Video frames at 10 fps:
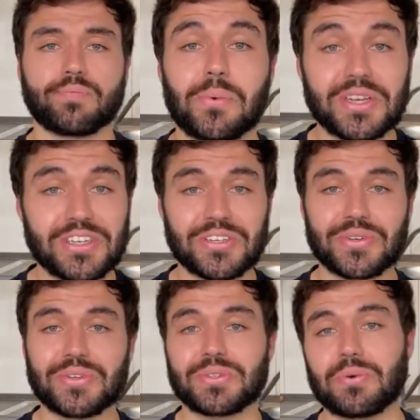We should
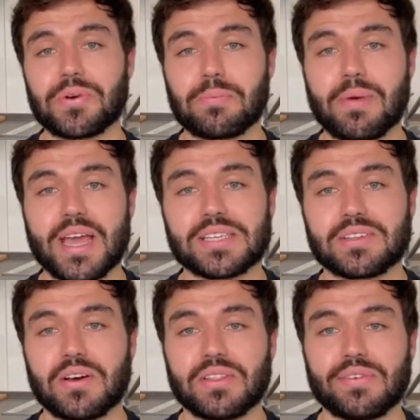choose the oil based
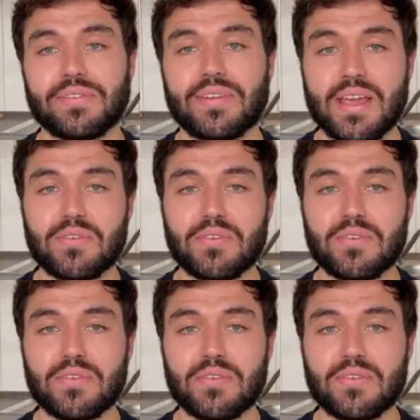on the flavor